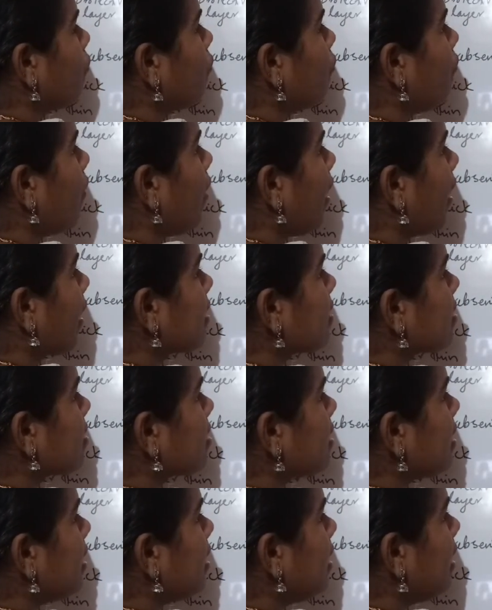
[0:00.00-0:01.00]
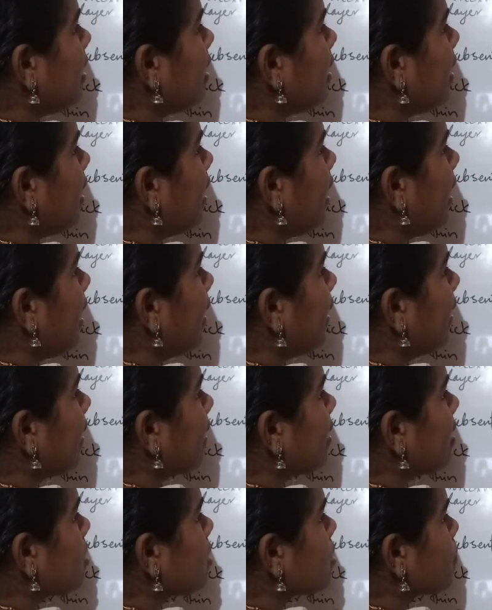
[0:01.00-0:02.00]
Waxy layer
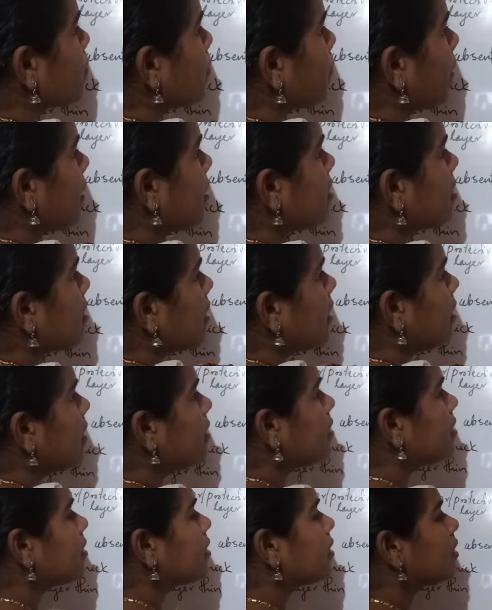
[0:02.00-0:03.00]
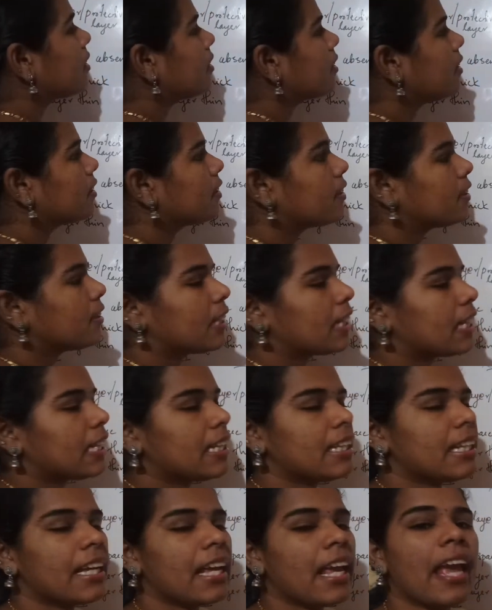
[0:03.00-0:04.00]
is present
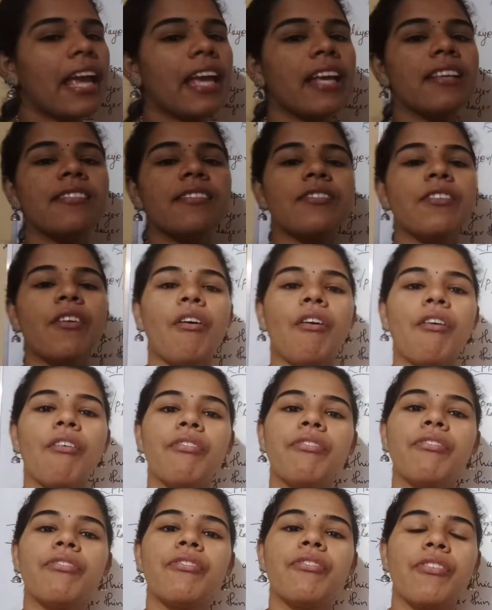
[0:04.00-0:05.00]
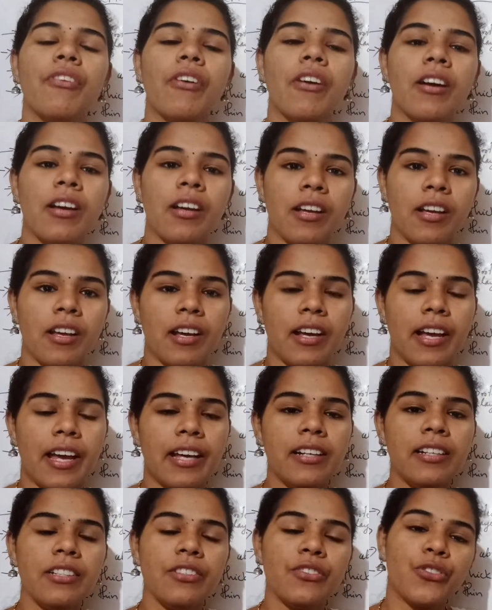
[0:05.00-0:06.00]
in the case of
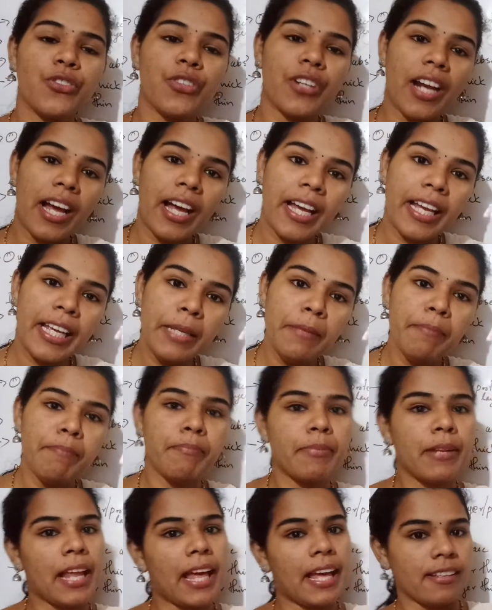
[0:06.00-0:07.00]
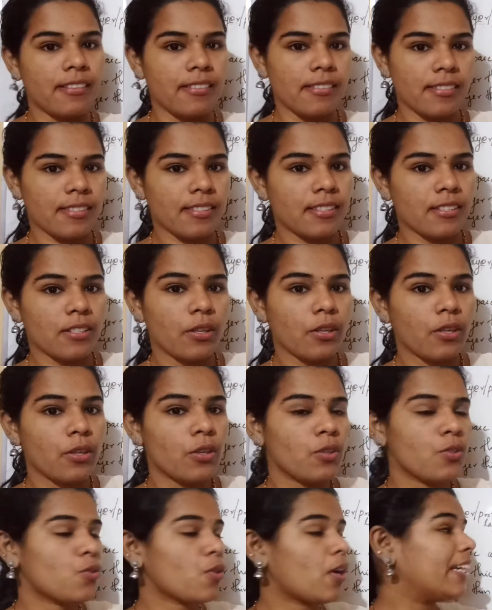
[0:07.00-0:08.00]
dry plants.
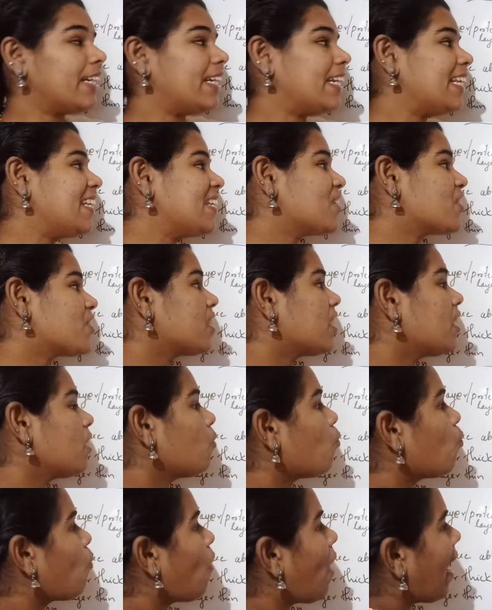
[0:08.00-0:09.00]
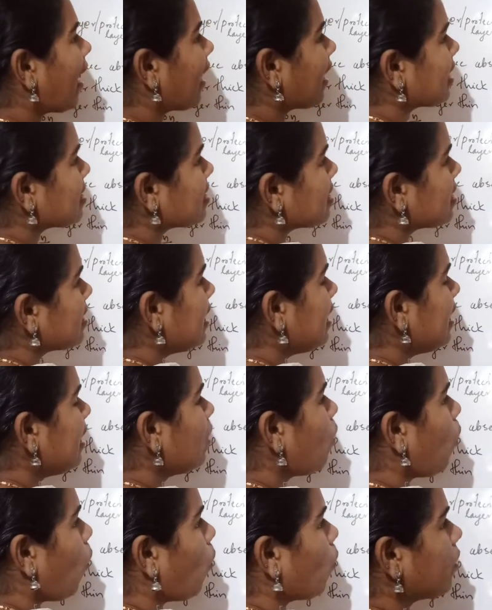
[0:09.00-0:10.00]
So additional waxy
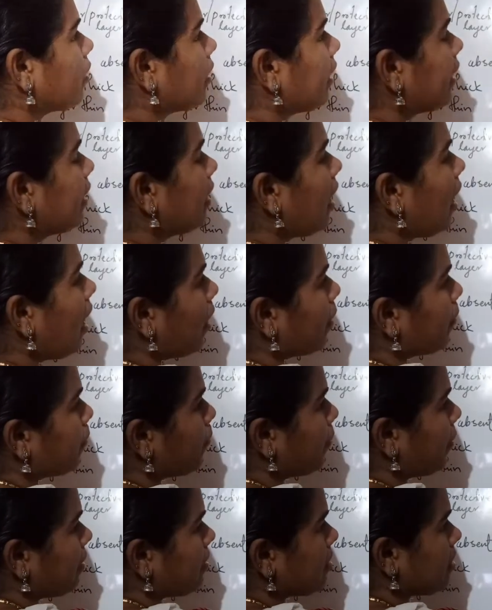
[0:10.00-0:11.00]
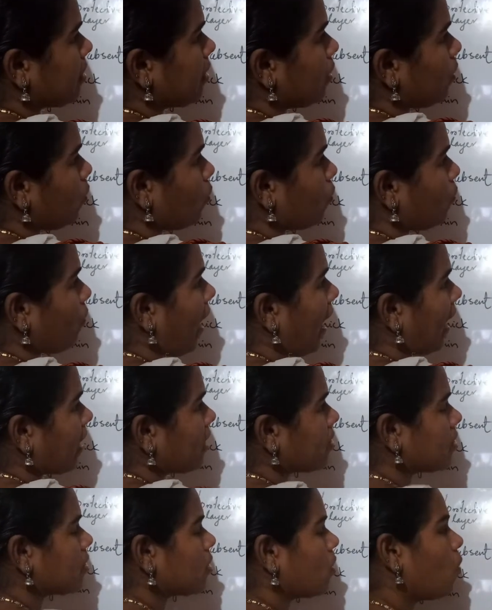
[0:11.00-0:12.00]
coating are present, or
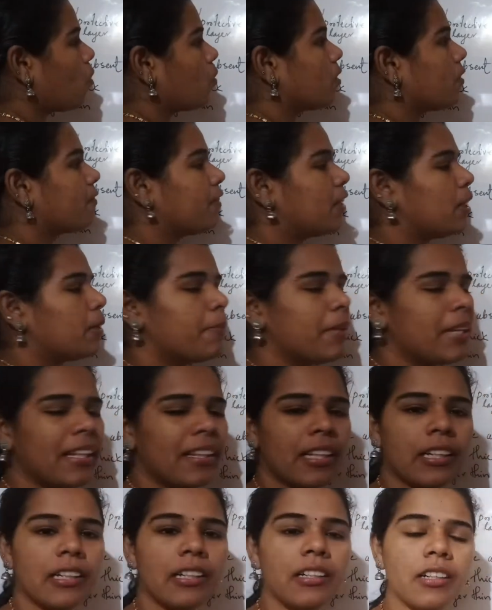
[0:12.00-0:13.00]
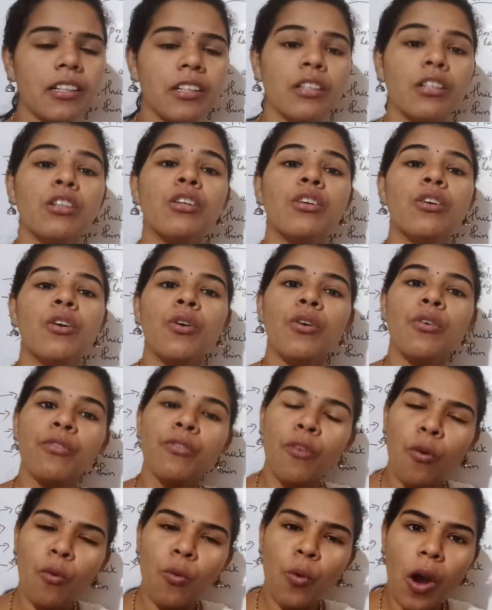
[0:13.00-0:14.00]
wax coat will be the
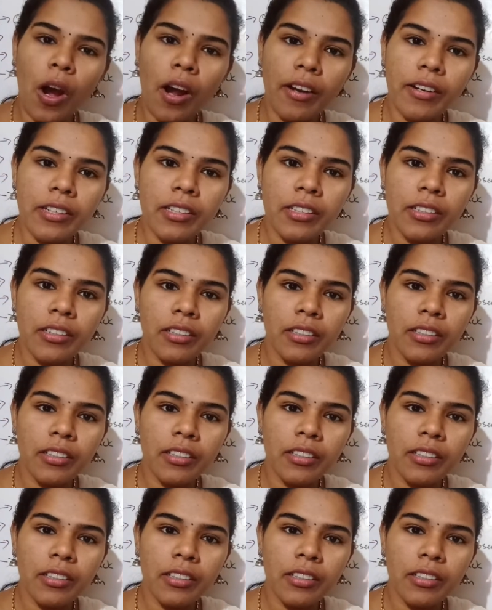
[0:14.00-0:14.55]
for what?